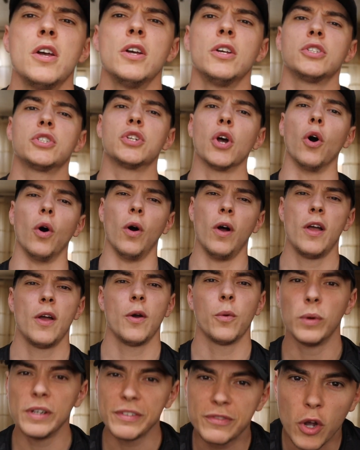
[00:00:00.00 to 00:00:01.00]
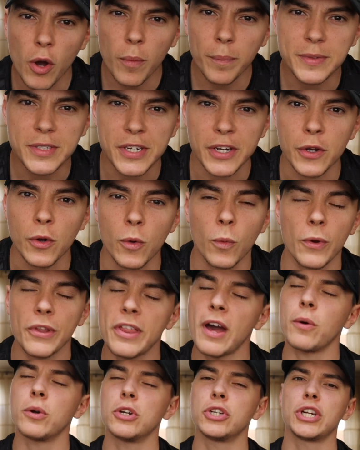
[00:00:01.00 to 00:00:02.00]
So, we've come to,
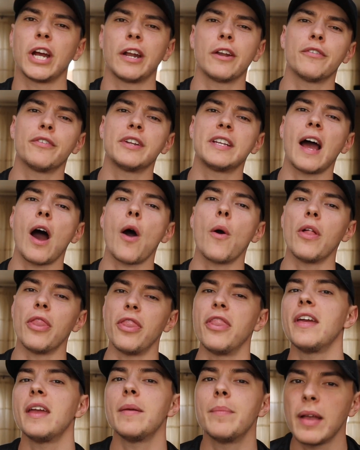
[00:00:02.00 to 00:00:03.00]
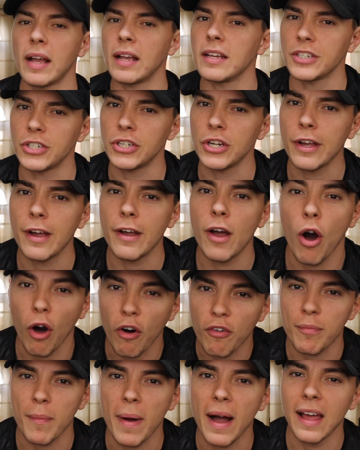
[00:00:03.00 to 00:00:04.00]
without a shadow of a doubt, the biggest year
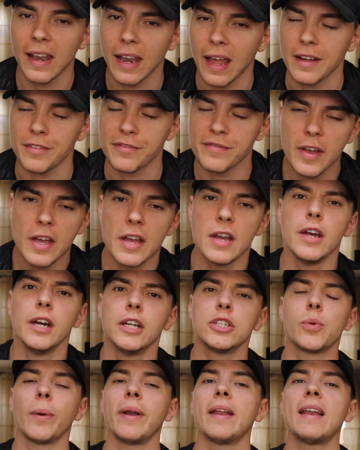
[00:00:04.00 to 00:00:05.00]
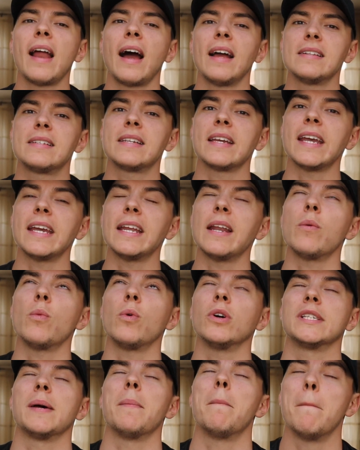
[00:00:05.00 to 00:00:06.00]
of my life. 2019
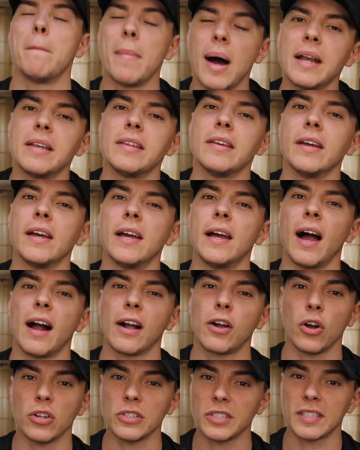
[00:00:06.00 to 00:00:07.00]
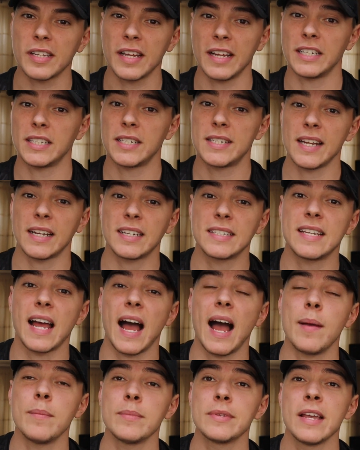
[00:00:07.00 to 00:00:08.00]
was a mad year. I got on stage 6
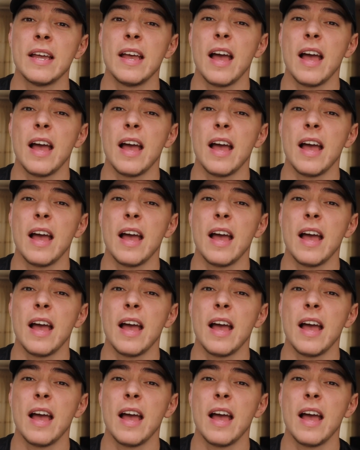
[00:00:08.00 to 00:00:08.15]
times.